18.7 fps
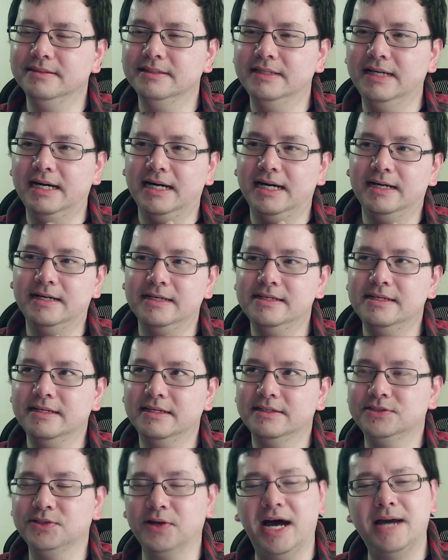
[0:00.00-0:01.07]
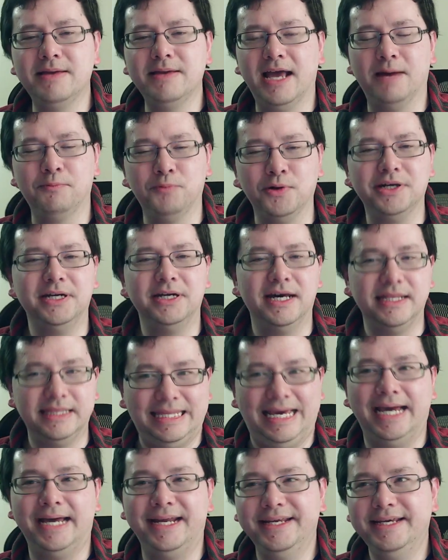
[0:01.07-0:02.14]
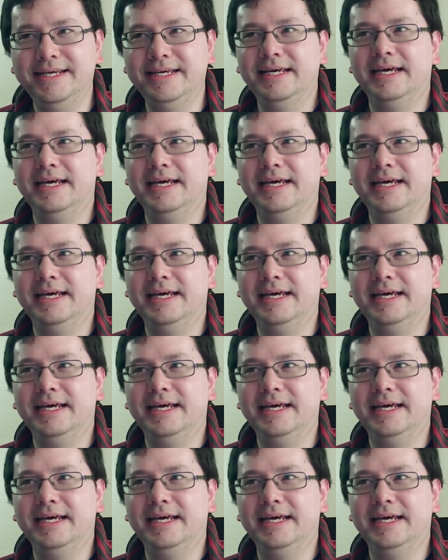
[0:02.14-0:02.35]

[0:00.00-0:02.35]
Uh, so I, I'm working on that.